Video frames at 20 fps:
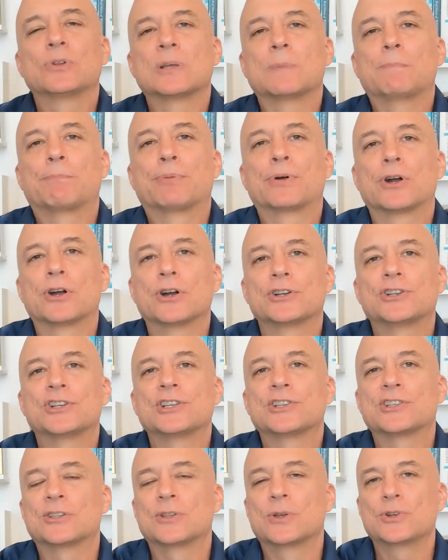to
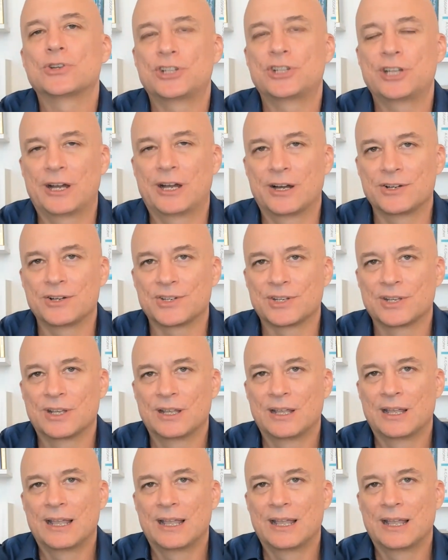purchase those shares